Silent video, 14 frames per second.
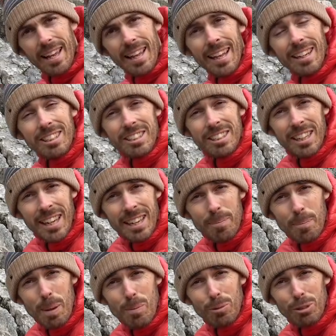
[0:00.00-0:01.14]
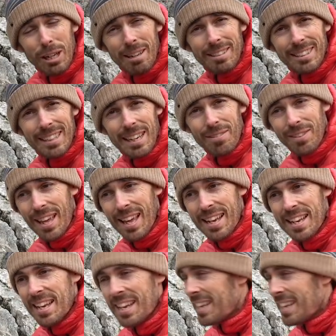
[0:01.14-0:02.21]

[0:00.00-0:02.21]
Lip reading: and then I hear people shouting safe then.